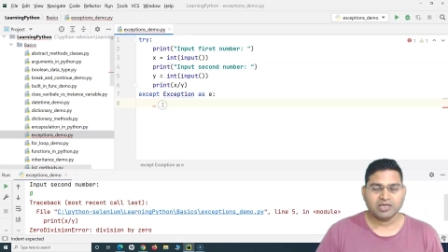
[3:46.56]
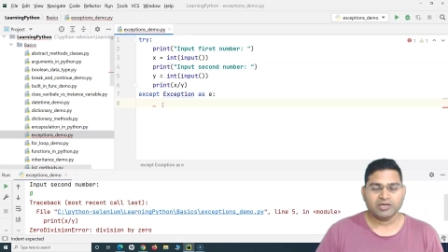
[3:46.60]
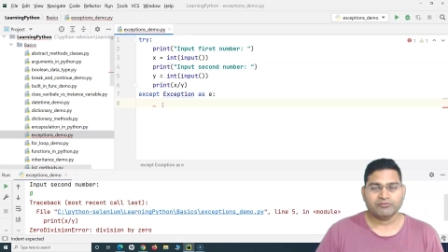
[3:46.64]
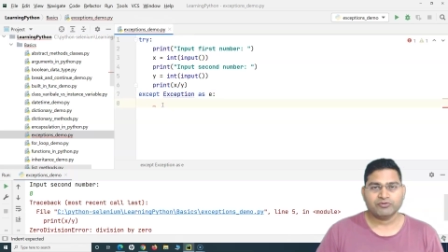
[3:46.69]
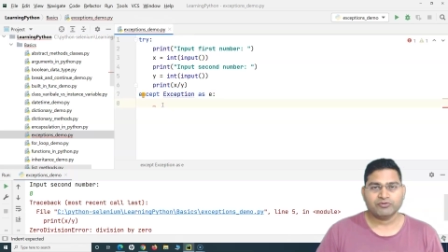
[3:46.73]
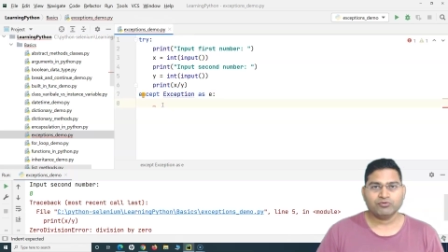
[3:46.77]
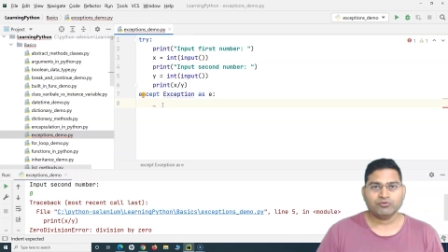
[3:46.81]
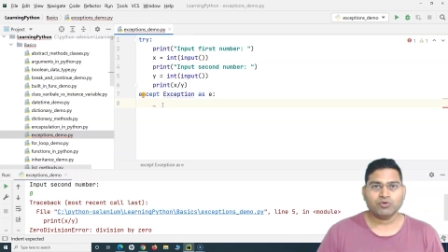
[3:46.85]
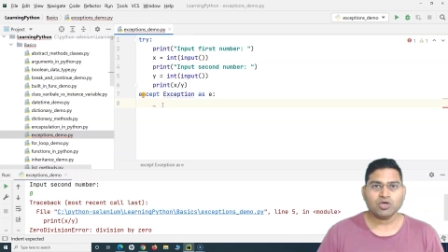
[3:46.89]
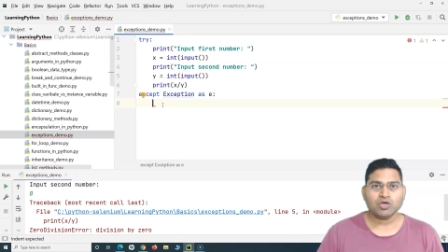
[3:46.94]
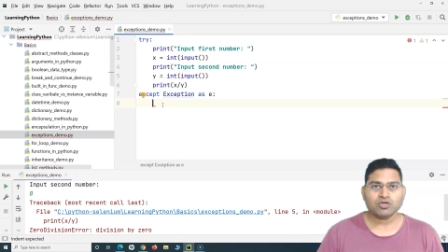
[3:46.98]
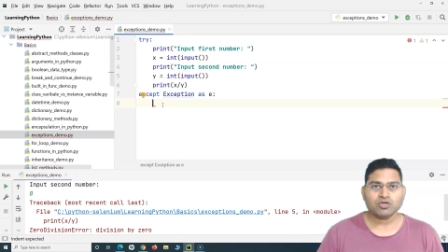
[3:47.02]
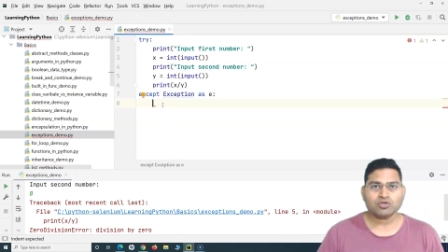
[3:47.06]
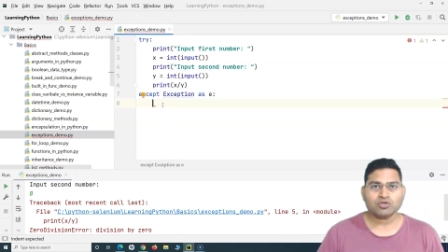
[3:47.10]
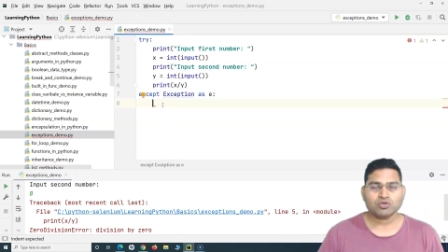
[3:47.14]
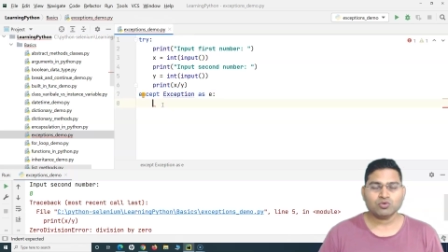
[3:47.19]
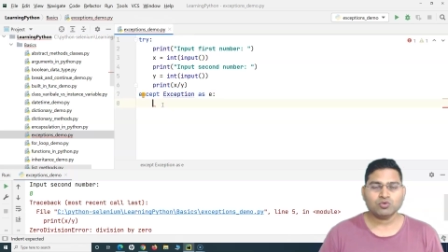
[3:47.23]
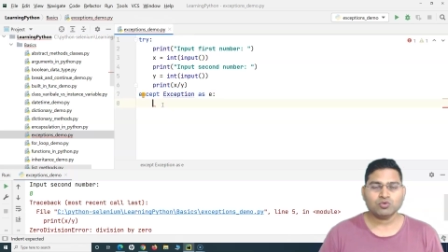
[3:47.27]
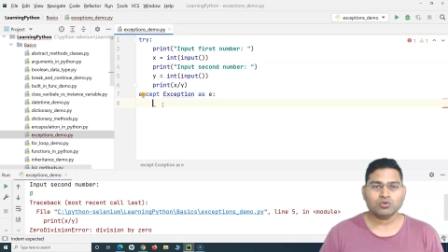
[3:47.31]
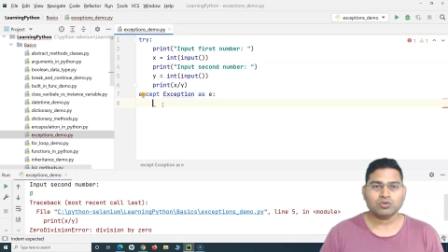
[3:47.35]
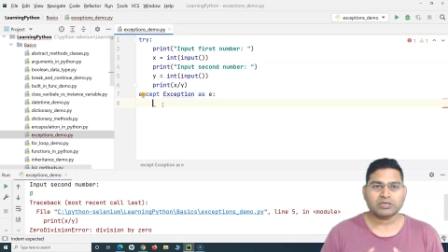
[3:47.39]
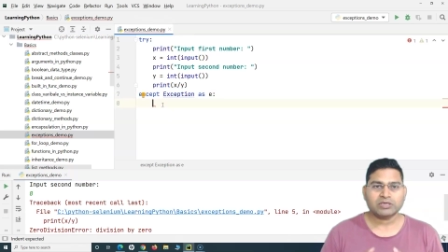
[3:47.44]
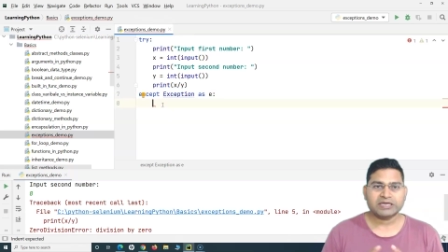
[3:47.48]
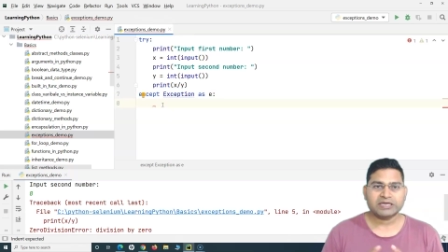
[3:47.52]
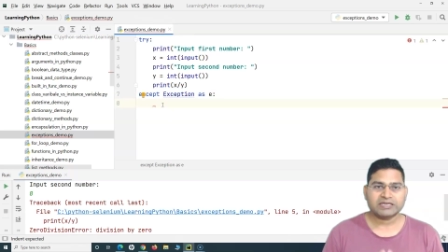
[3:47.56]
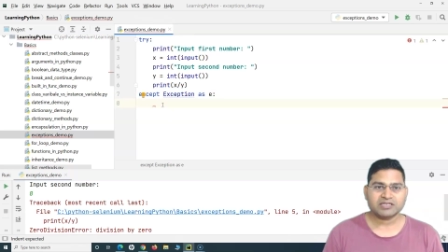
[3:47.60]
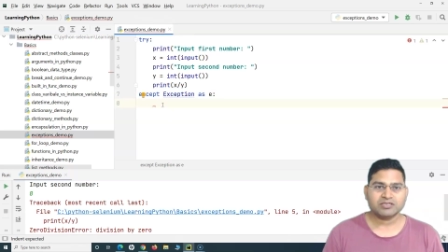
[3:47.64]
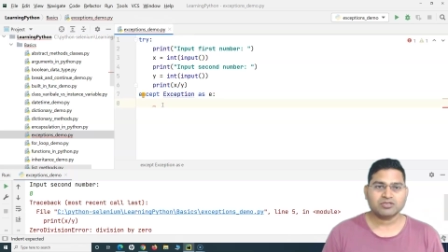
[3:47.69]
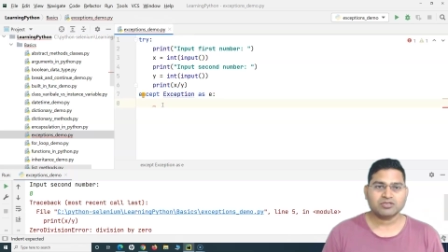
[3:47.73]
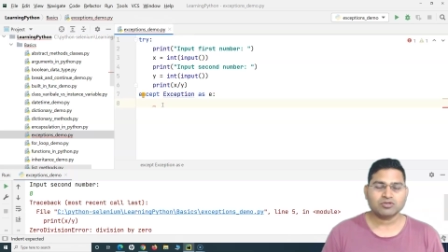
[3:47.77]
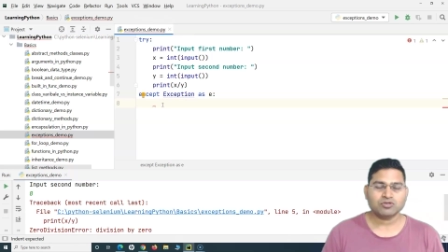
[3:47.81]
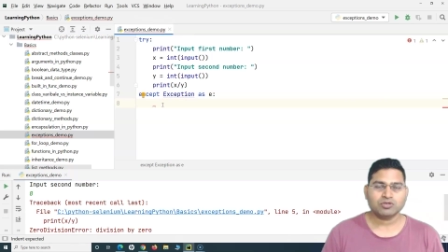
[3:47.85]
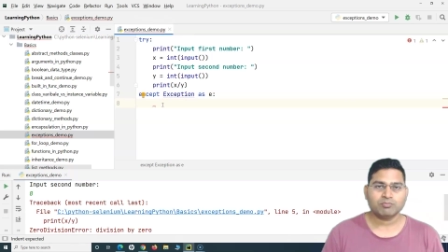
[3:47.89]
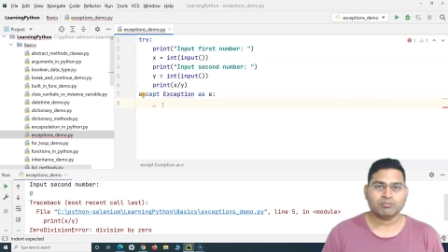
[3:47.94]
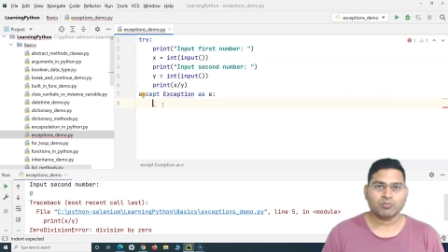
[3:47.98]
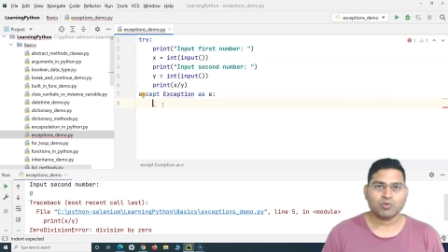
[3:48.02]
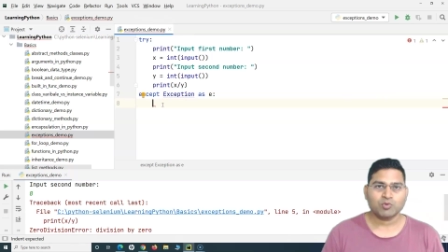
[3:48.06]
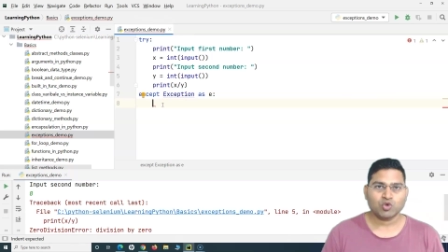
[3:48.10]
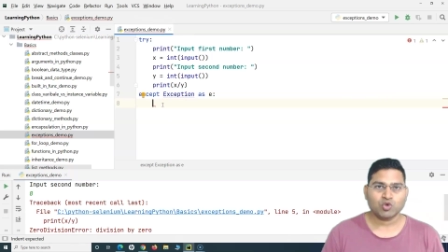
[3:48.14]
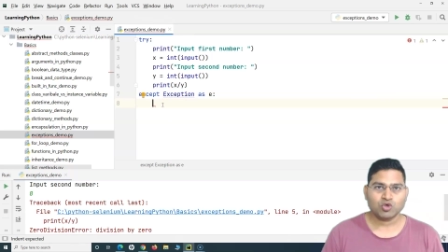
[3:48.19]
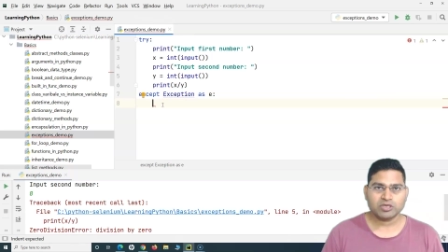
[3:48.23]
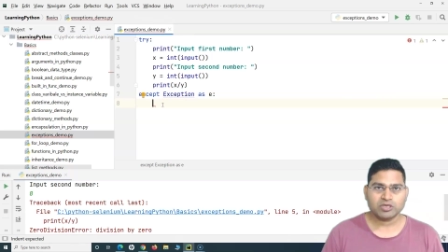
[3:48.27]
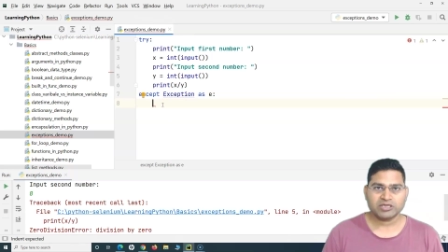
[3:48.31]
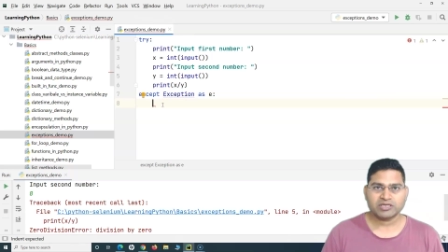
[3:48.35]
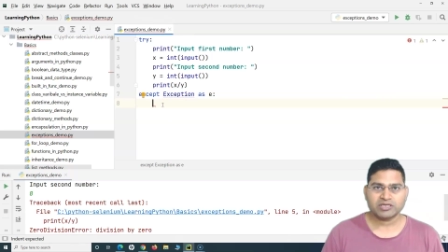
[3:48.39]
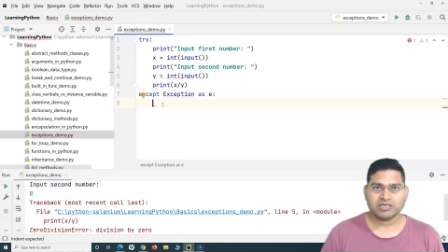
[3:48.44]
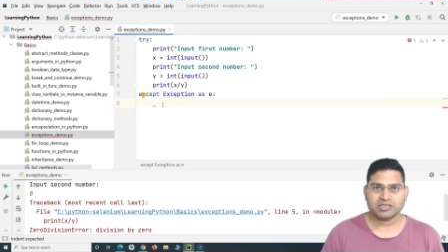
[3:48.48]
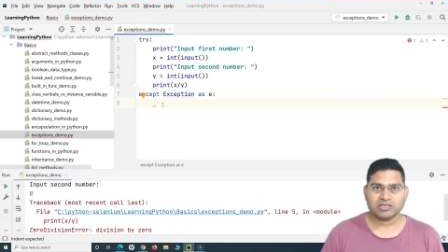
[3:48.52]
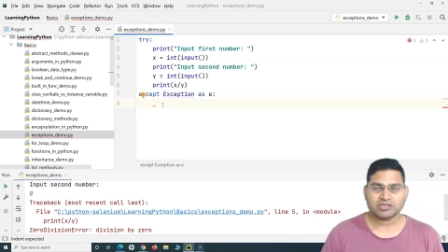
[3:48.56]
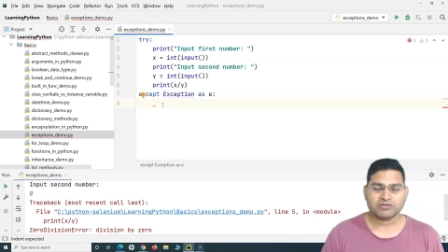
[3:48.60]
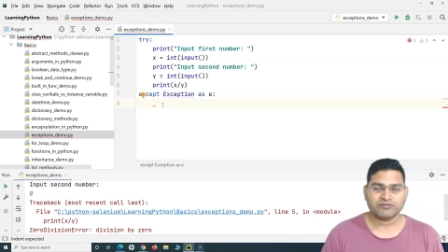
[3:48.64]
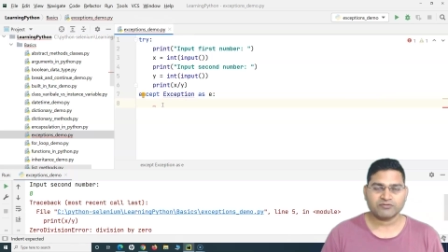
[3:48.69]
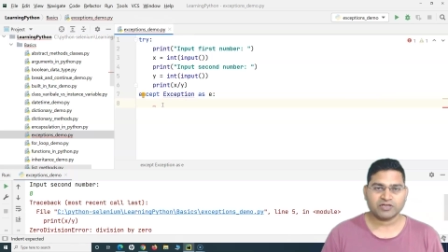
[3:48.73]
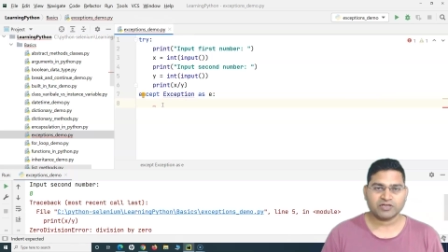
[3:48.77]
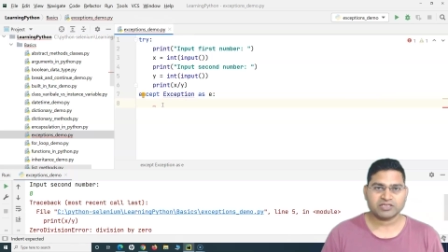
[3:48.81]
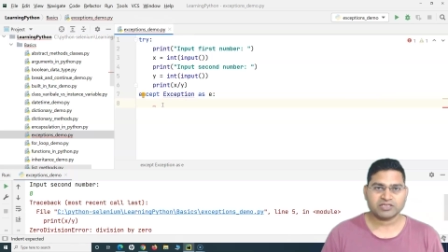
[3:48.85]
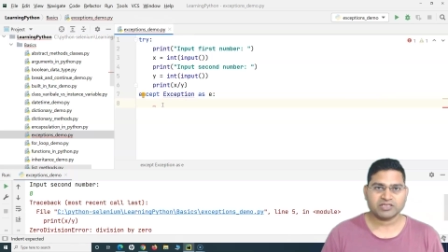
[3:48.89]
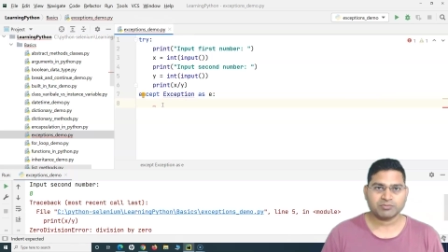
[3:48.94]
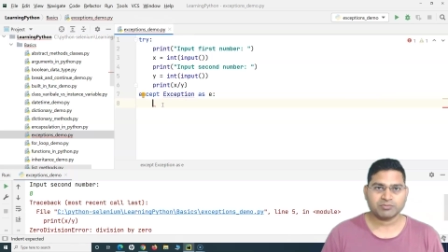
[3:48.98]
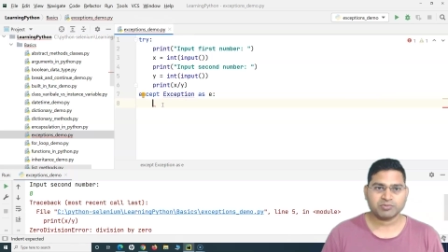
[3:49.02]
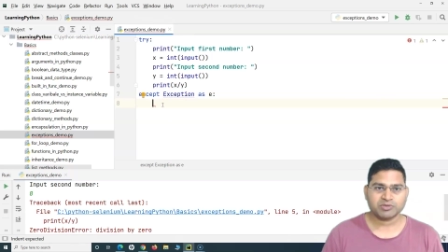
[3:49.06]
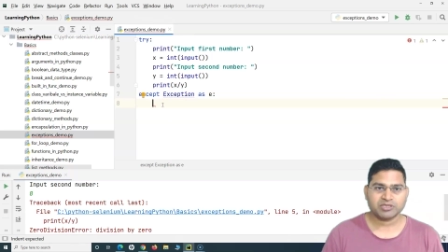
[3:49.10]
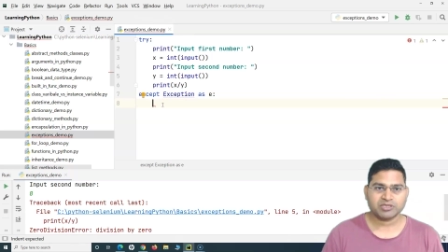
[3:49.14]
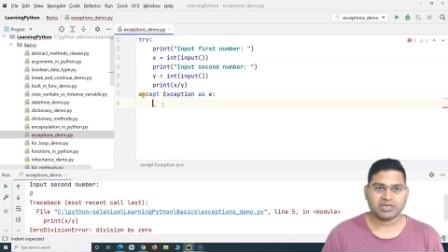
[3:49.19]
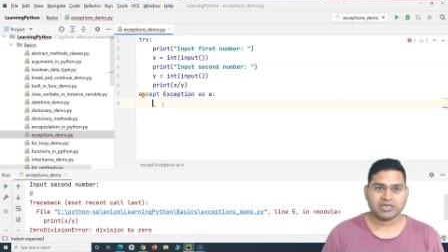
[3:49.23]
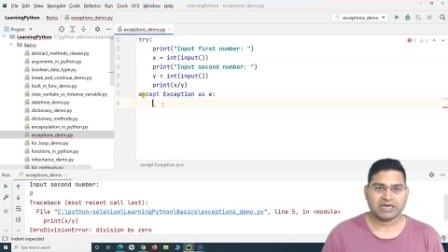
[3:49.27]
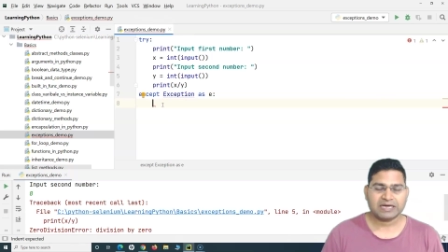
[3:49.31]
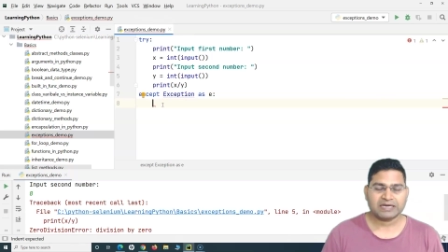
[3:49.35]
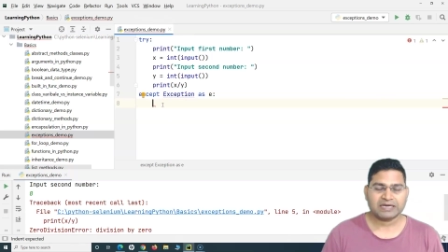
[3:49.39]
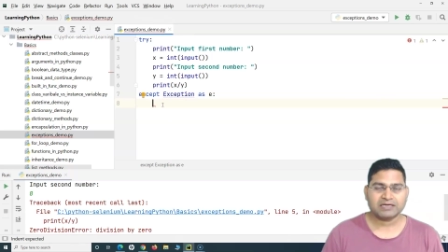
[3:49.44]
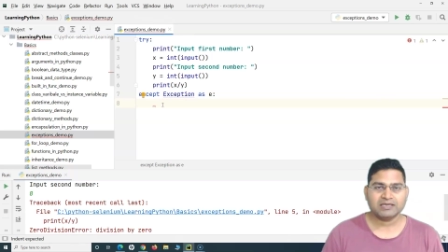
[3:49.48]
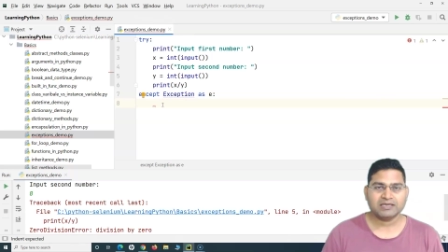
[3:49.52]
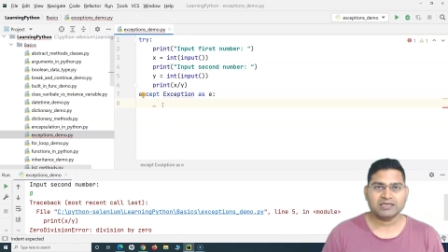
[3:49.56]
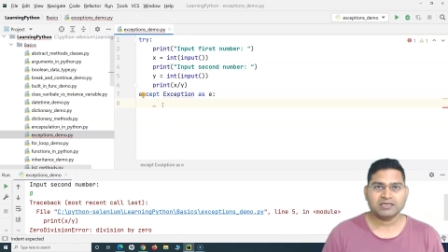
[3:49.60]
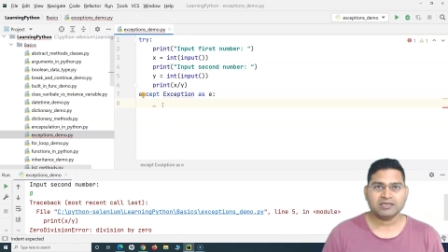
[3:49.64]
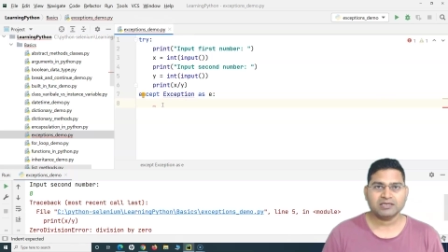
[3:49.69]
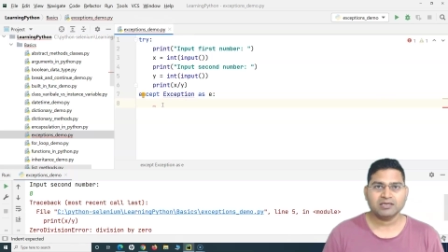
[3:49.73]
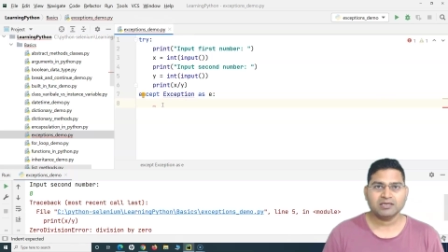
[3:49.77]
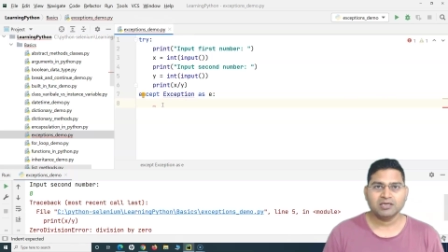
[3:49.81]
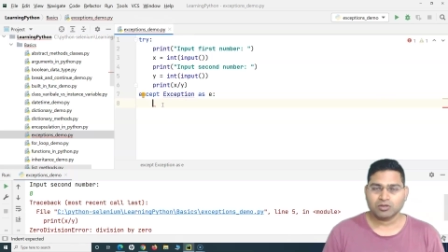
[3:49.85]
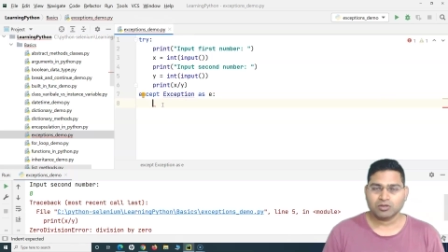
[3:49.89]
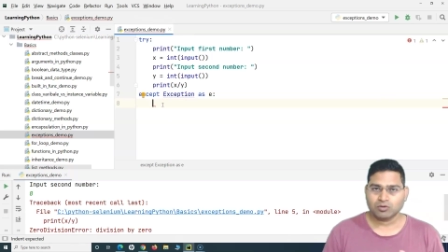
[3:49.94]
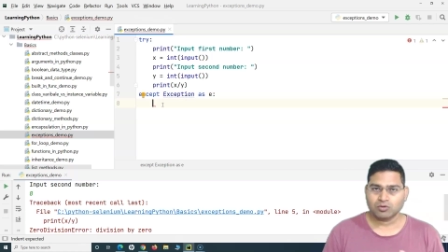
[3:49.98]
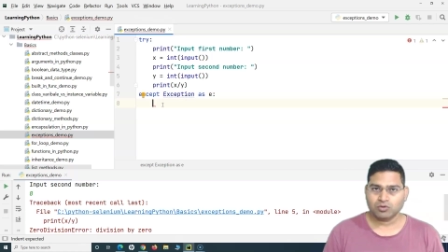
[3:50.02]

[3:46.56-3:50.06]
If you want to get into the more details of exception handling,